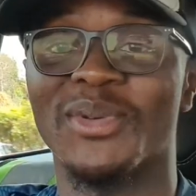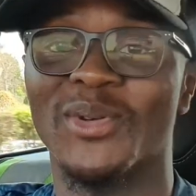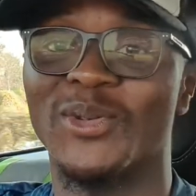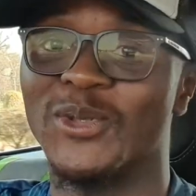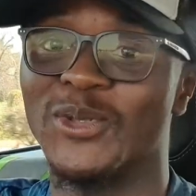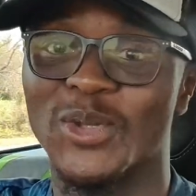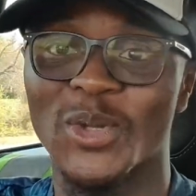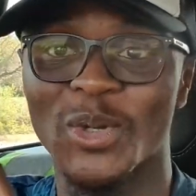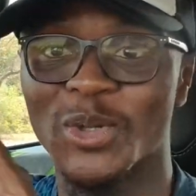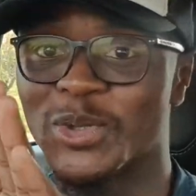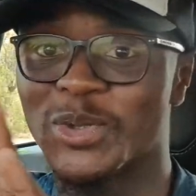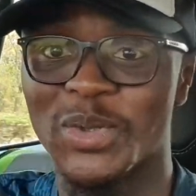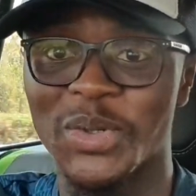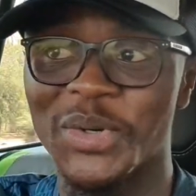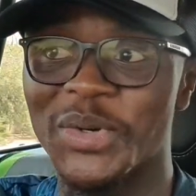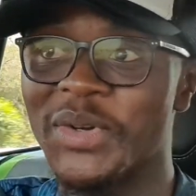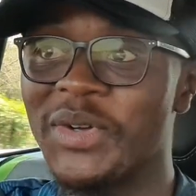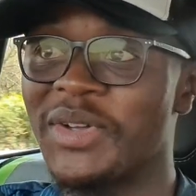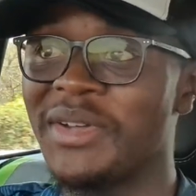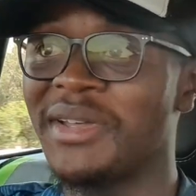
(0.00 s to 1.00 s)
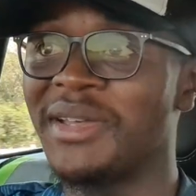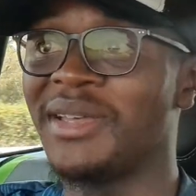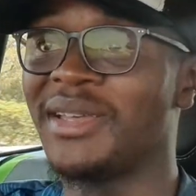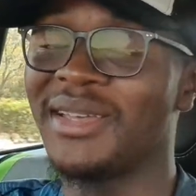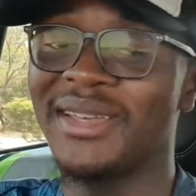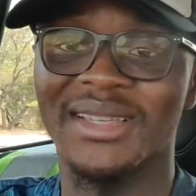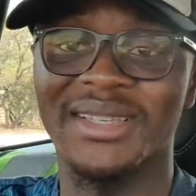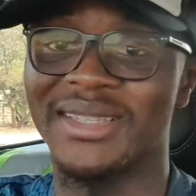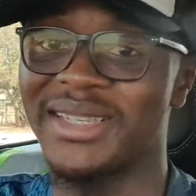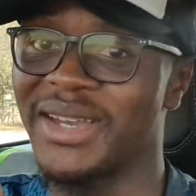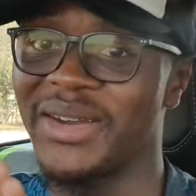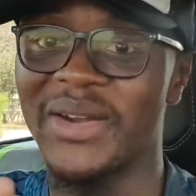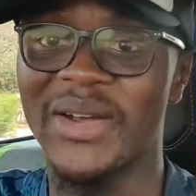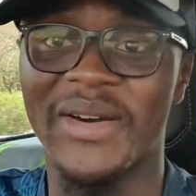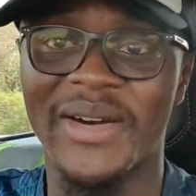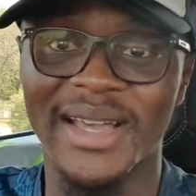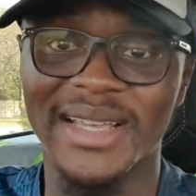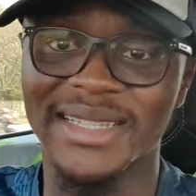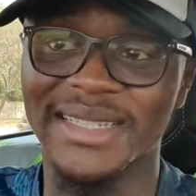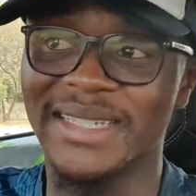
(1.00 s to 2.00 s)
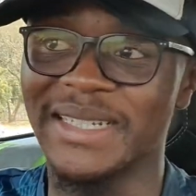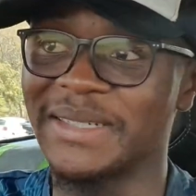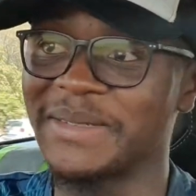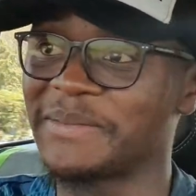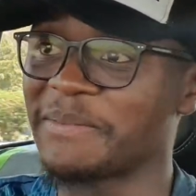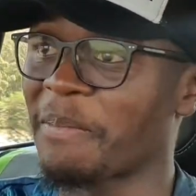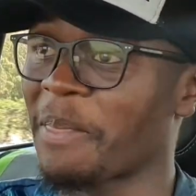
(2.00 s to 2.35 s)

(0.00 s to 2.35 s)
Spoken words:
because those two, interior wise,